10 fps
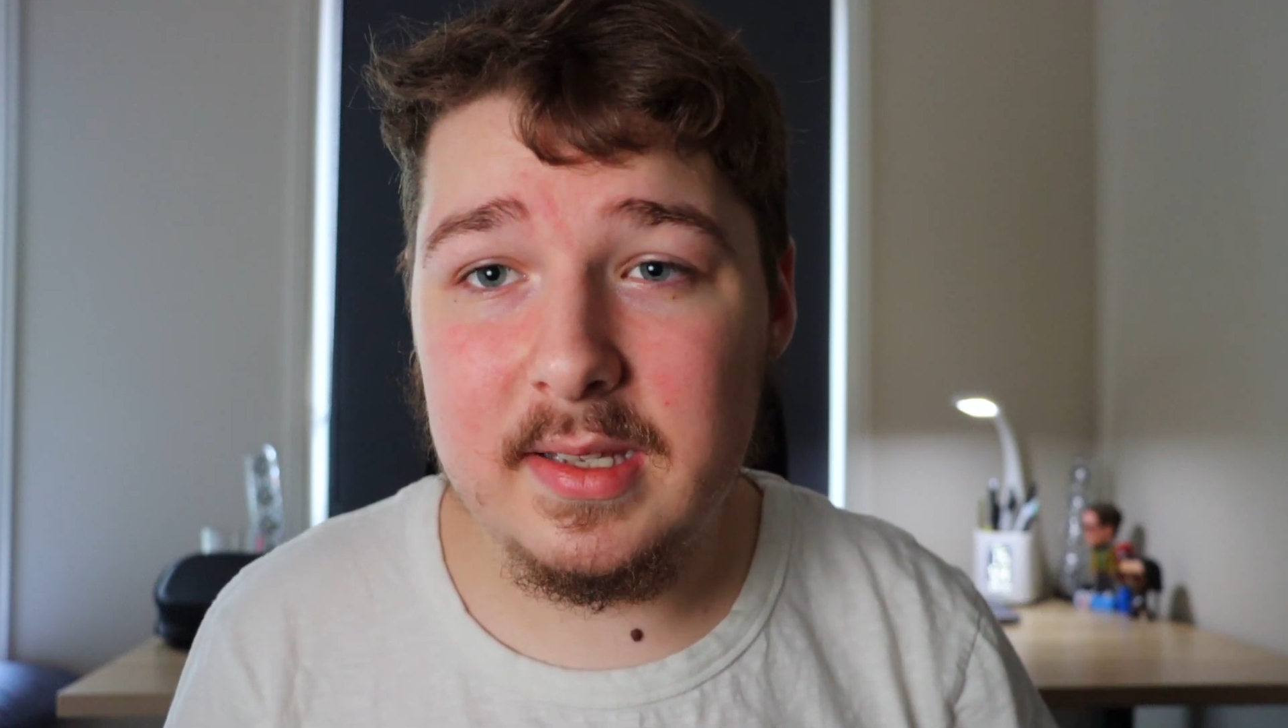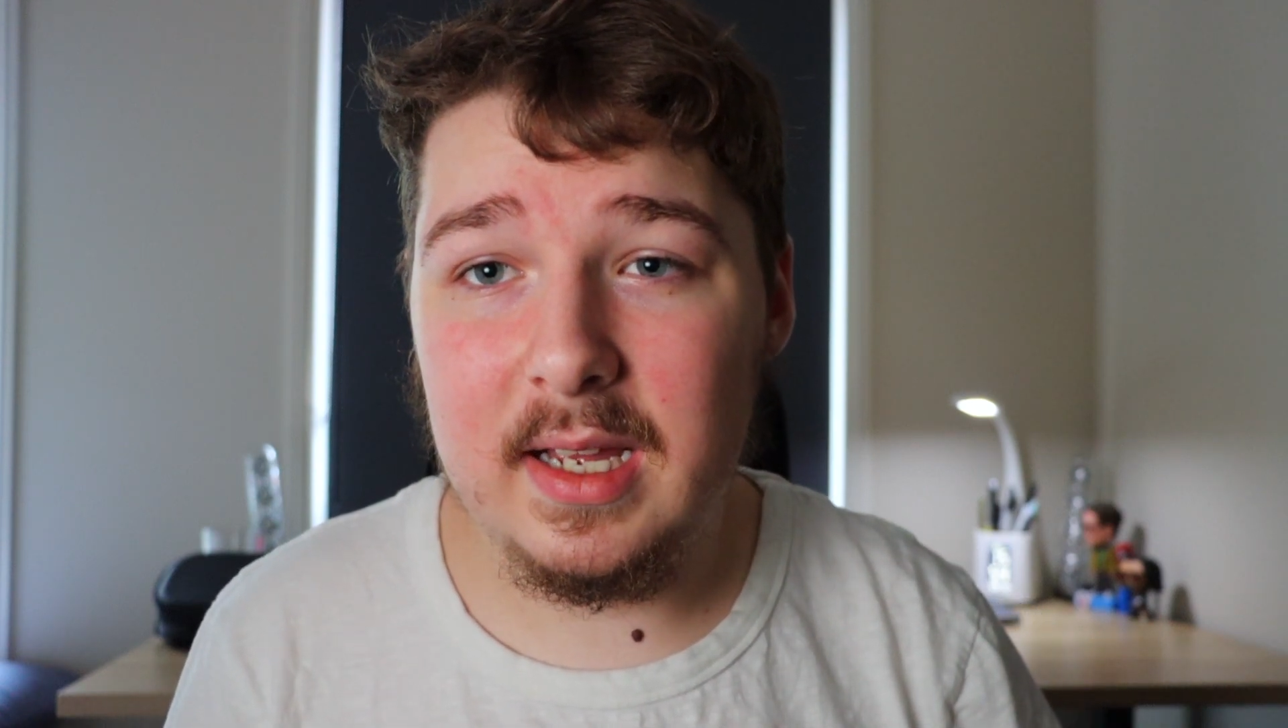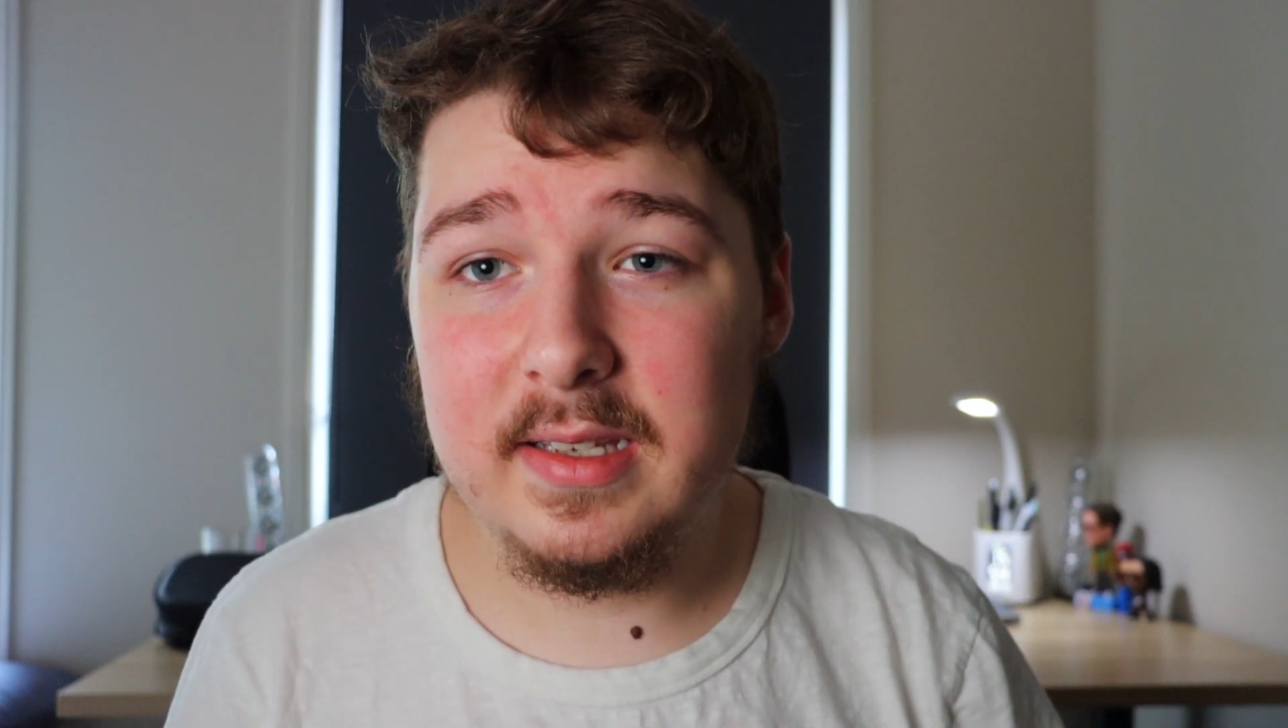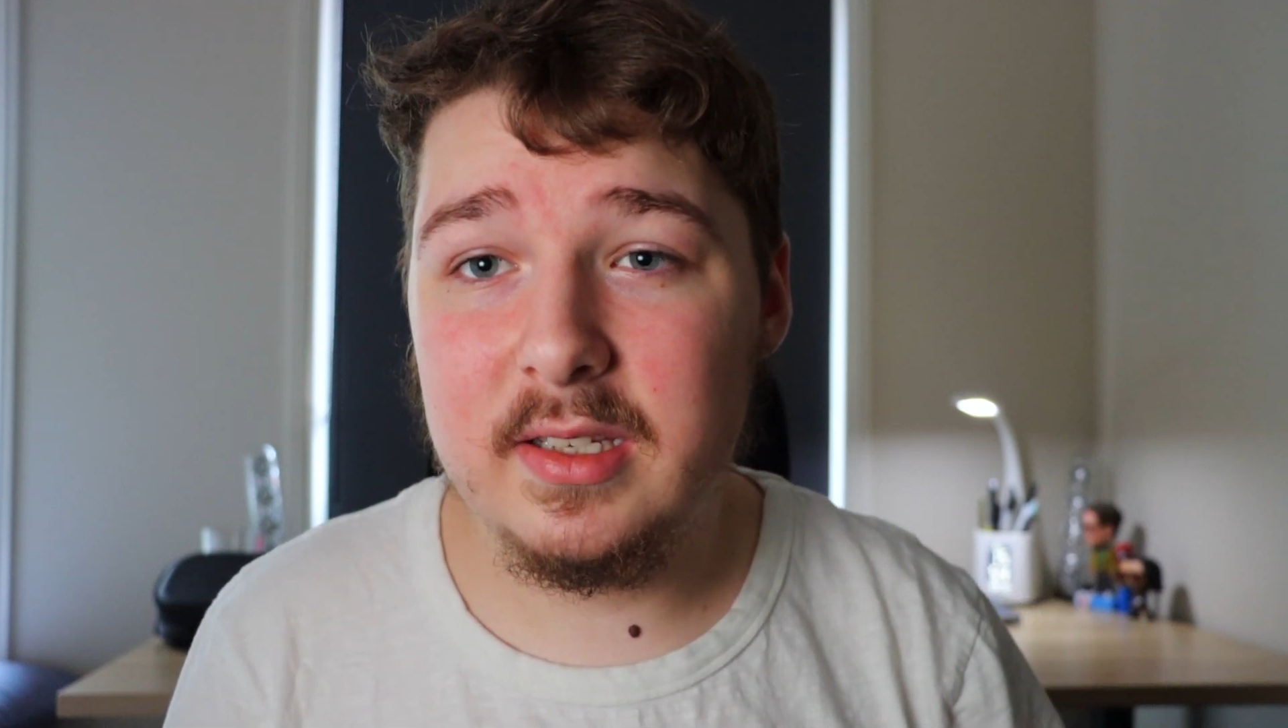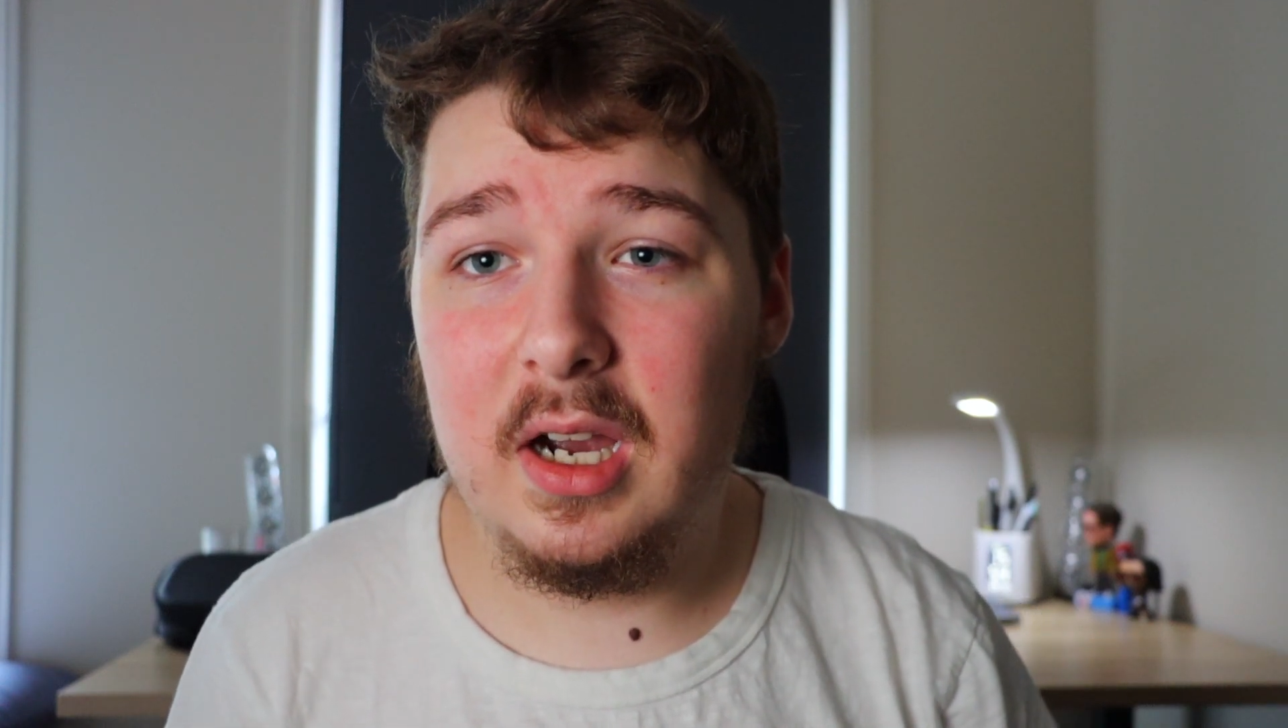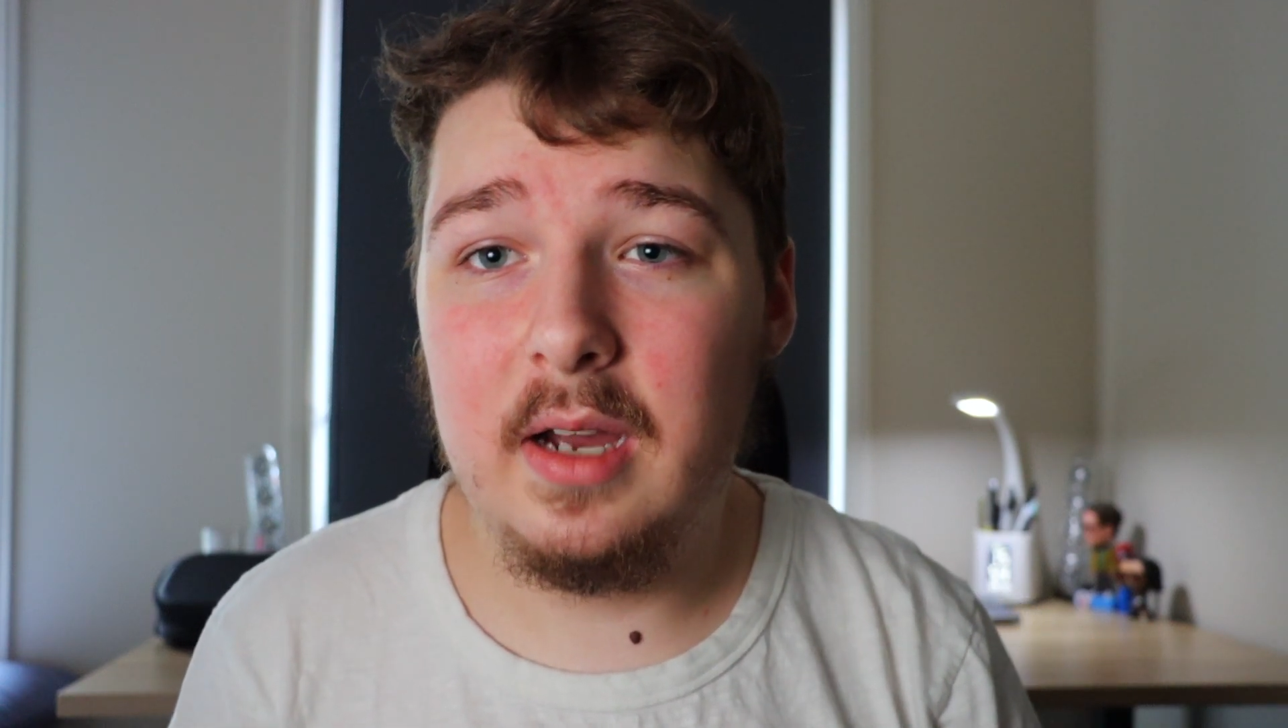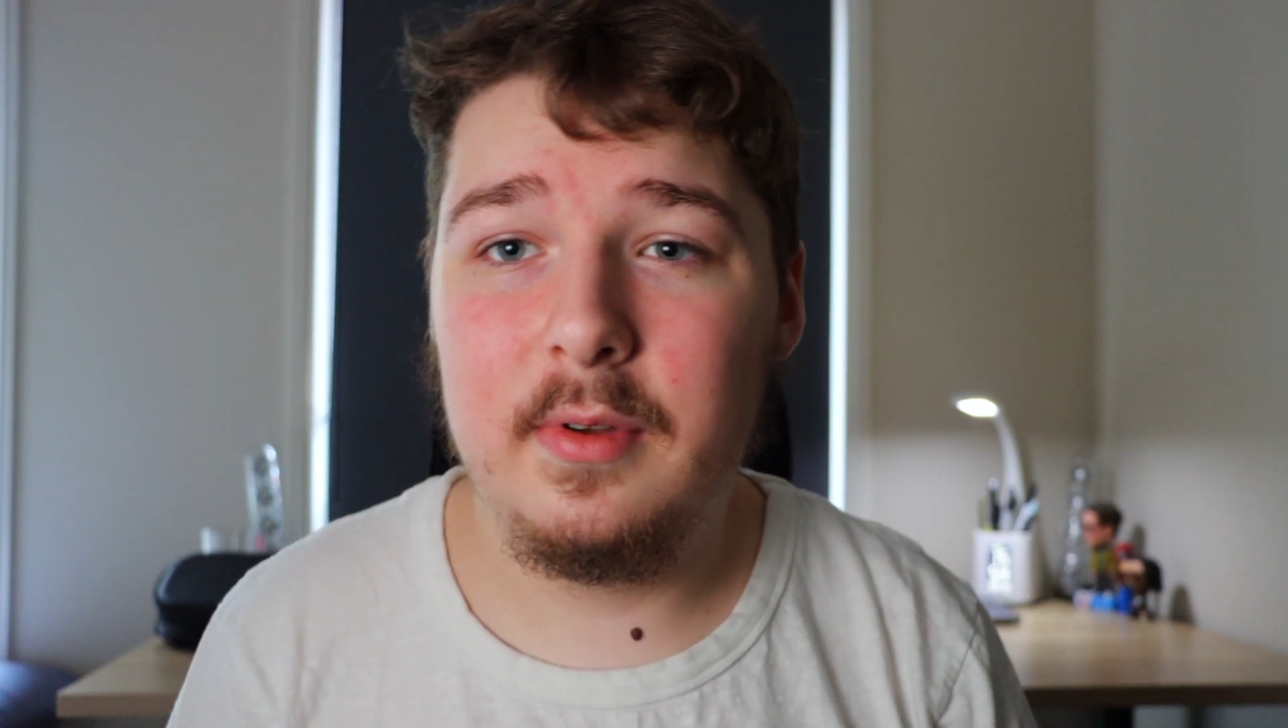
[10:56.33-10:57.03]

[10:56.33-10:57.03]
last time.